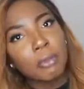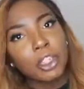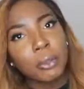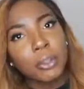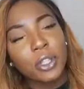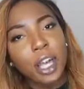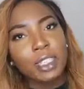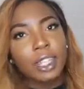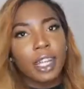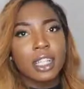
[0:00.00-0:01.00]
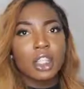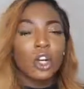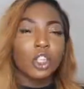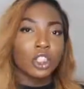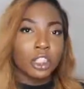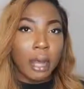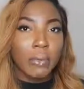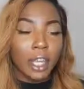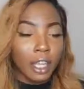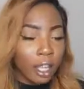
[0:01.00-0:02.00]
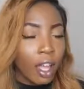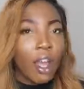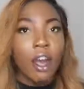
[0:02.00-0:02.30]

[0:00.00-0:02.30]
I'm sharing with you guys today is called Shopkick.